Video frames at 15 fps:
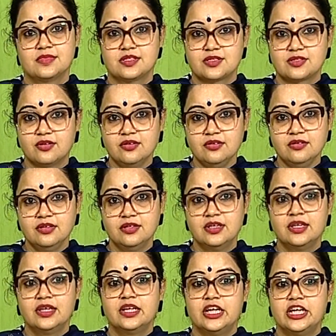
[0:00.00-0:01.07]
So,
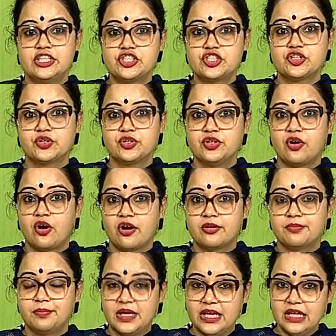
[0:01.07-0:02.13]
it should not
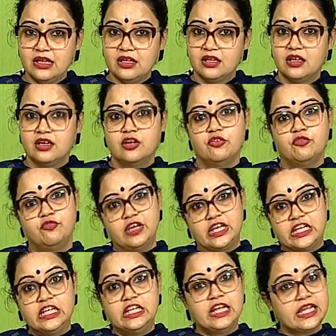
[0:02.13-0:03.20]
be
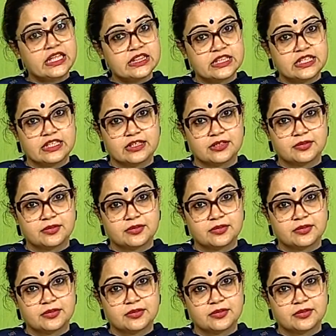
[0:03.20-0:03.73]
very lengthy.